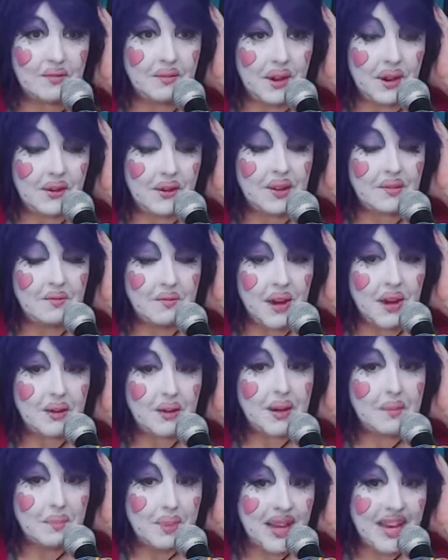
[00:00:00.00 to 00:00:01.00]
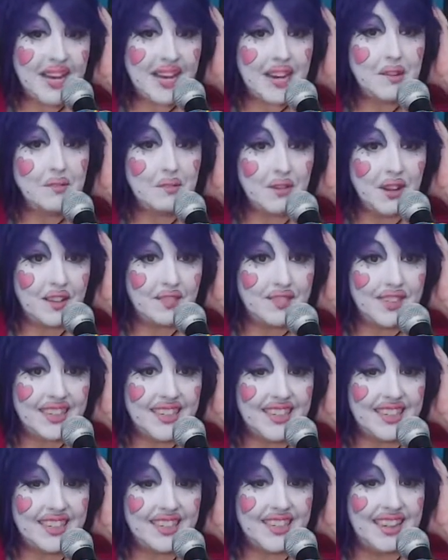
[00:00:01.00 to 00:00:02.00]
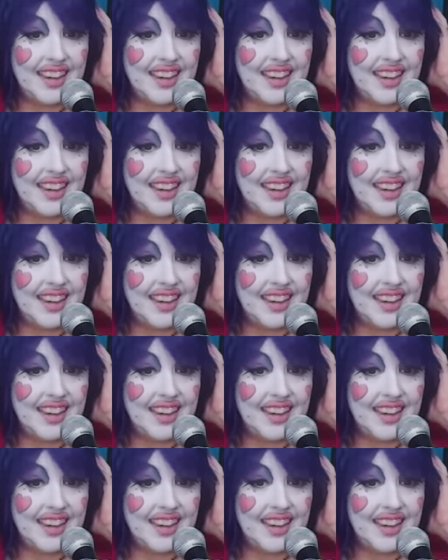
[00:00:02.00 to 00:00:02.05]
very, very big and fluffy,